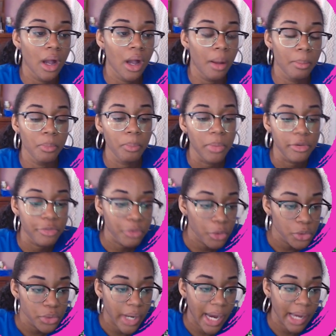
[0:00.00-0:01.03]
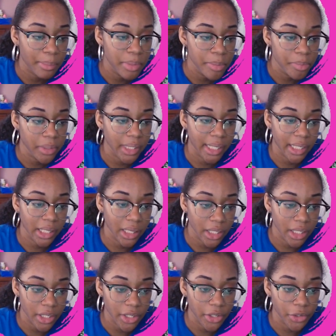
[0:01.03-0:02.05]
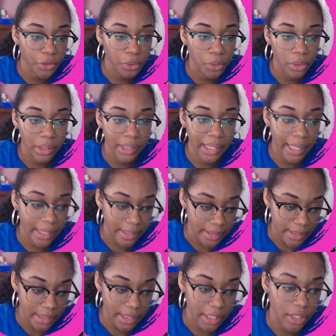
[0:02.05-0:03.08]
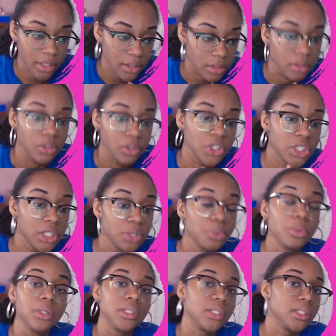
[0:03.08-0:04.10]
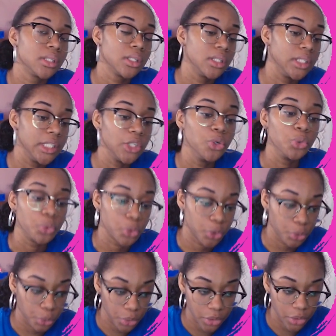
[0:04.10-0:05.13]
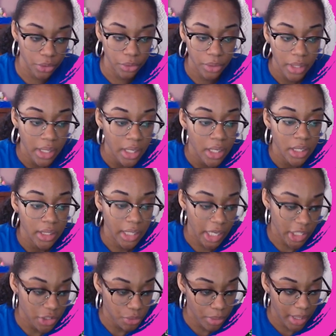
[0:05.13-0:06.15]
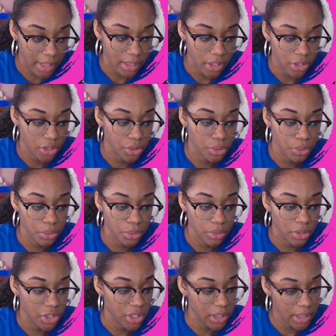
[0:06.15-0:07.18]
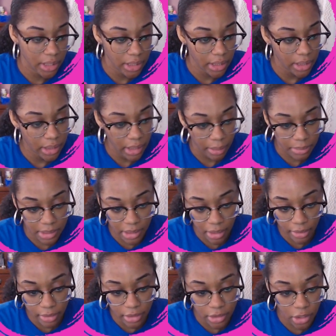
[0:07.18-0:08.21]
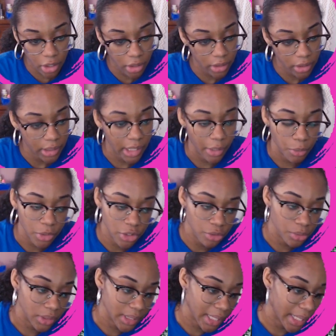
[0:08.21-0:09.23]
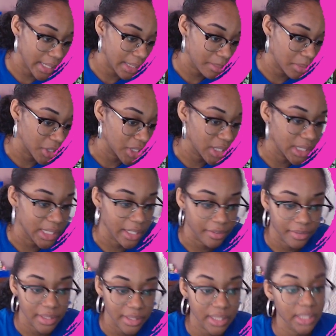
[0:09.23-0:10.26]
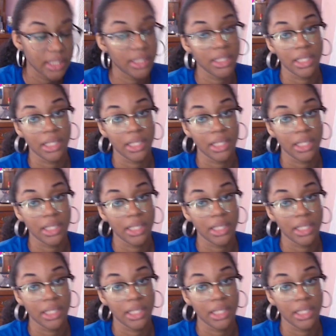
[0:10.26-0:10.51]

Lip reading: before you had people like Claire or Lance. Like, she was the go-to. So that's why I think she's cool. Janine, I'm sorry, darling. I wish she was higher, but she's definitely C.